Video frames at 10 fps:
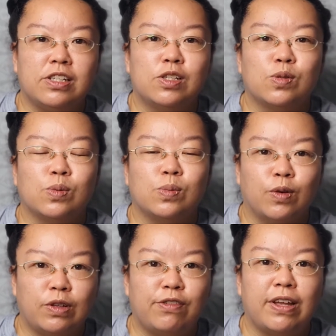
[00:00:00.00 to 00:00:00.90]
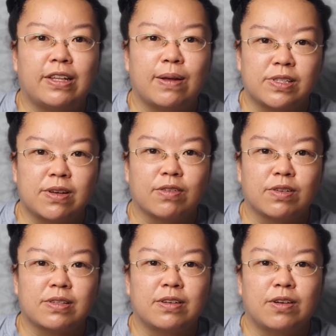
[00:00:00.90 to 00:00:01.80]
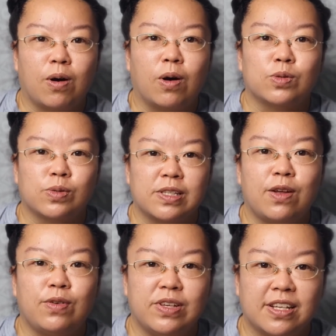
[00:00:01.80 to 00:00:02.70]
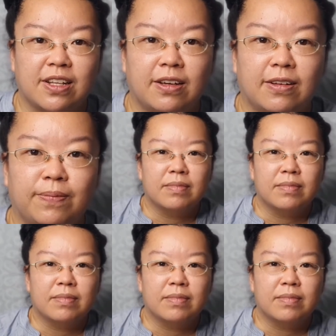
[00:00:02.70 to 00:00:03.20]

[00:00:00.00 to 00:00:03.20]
to motivate themselves or to stay resilient.